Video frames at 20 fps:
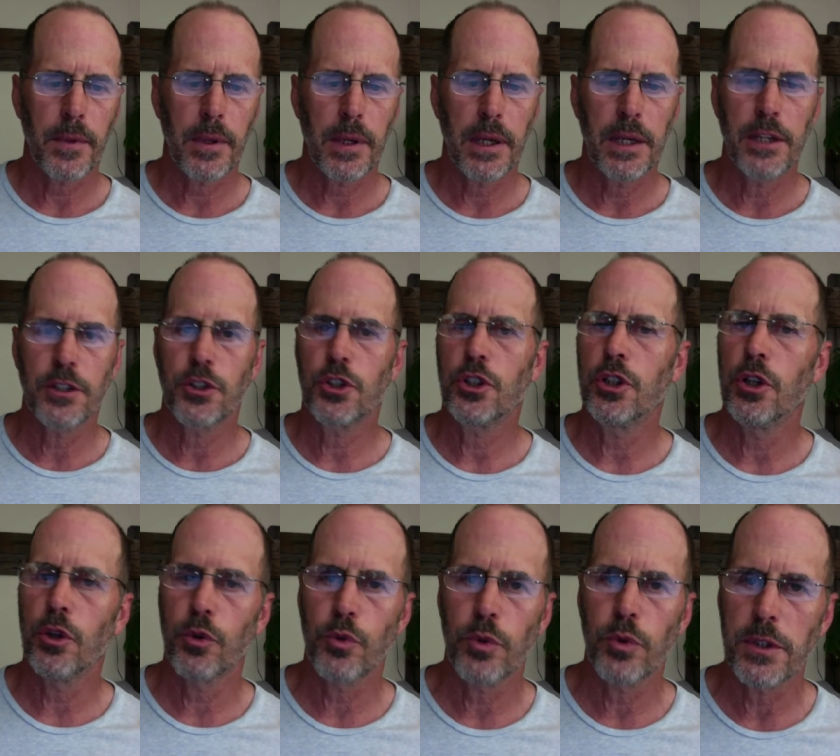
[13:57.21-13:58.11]
His
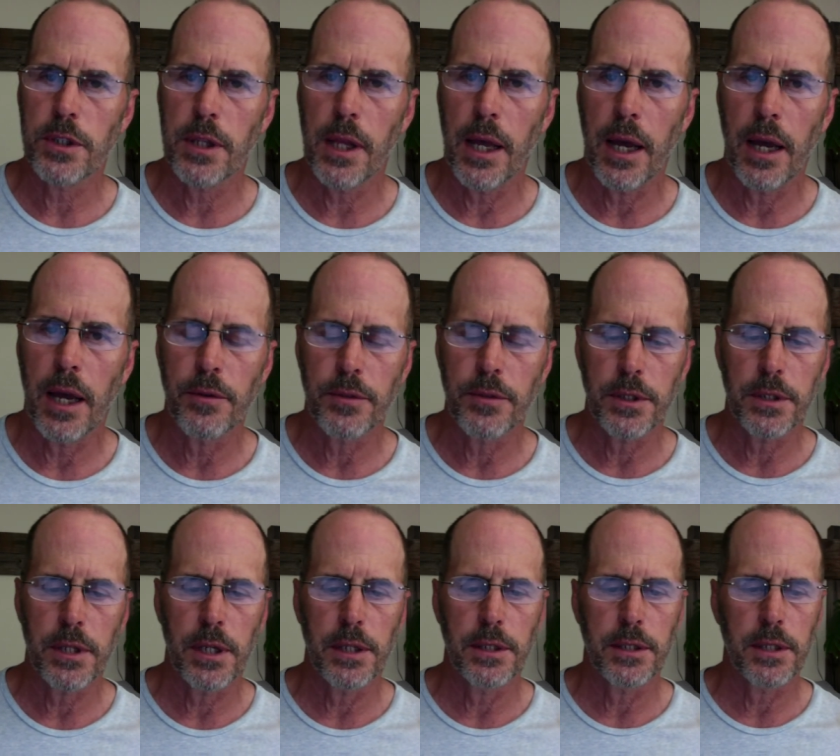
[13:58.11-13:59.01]
children's lives as
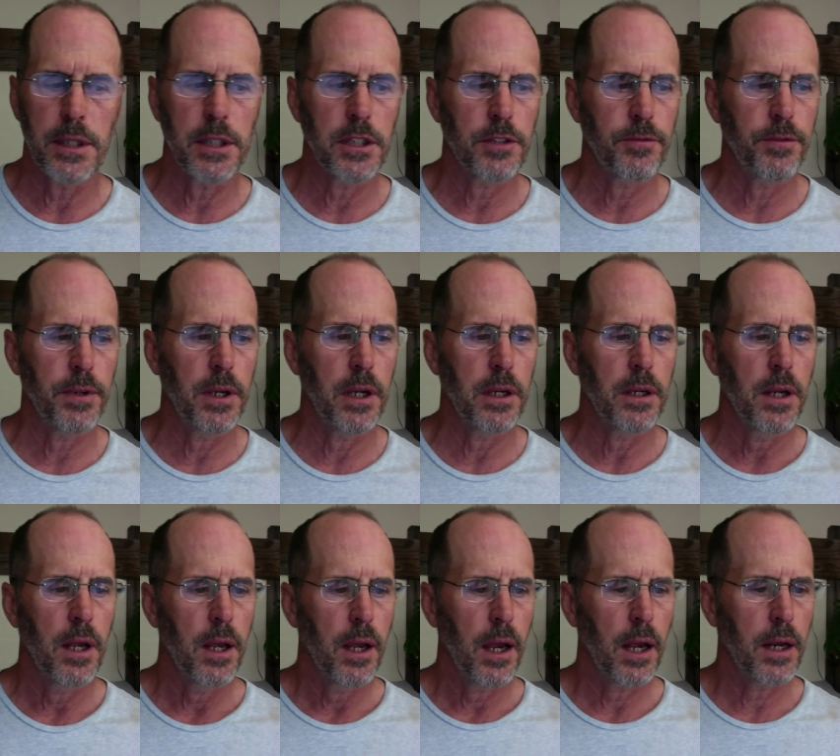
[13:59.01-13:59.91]
He sees fit
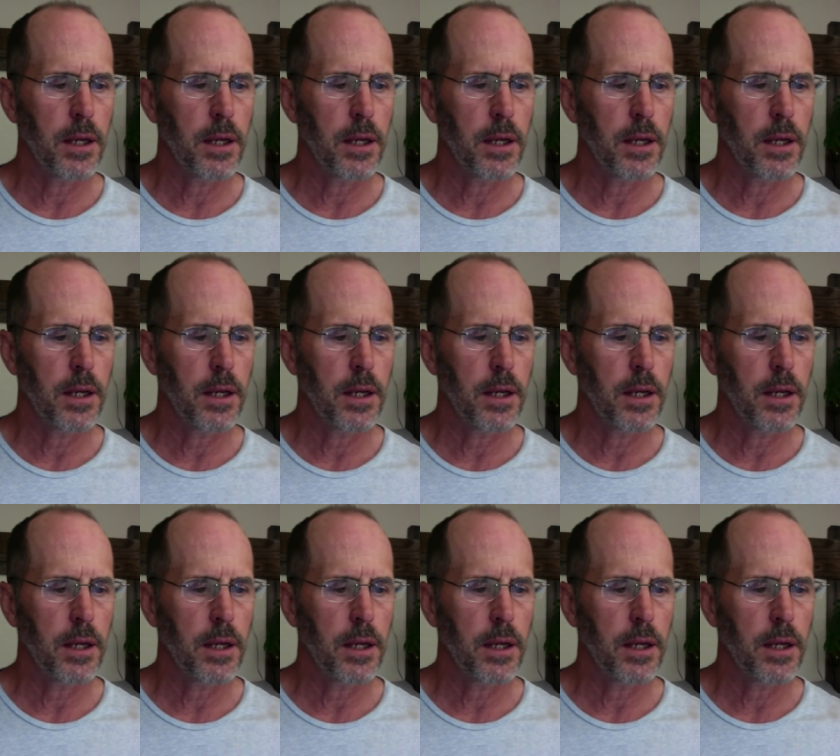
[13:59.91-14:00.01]
and